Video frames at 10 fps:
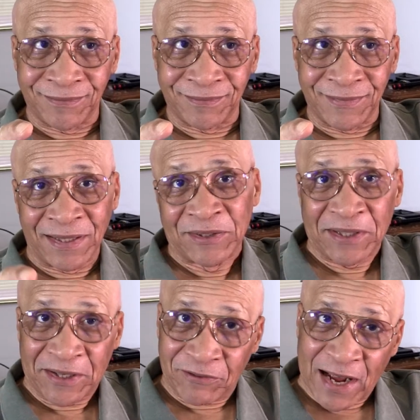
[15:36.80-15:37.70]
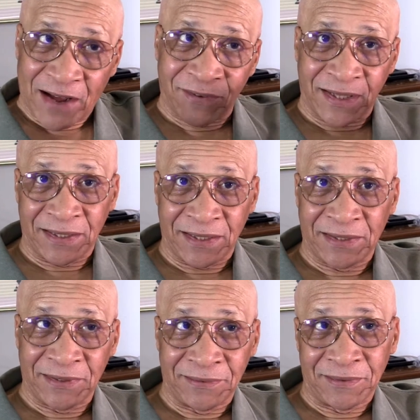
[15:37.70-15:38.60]
instead of
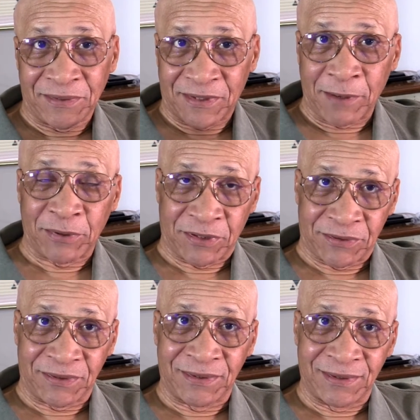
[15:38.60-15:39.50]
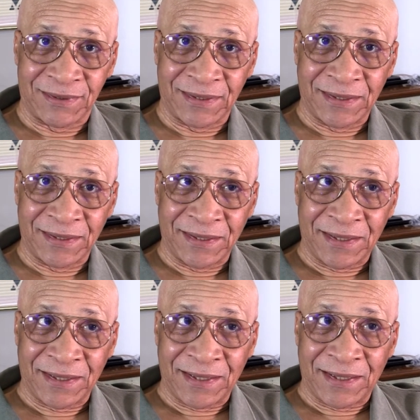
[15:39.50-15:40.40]
having his deputies
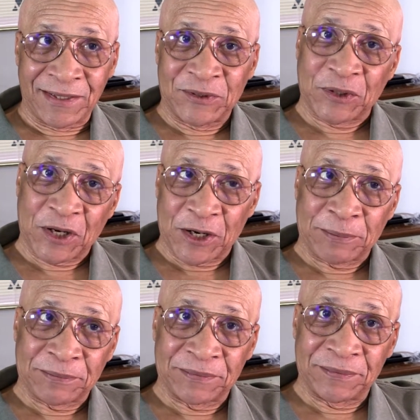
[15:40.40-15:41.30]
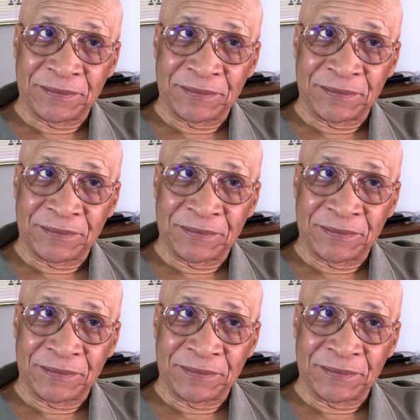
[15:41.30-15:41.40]
to come,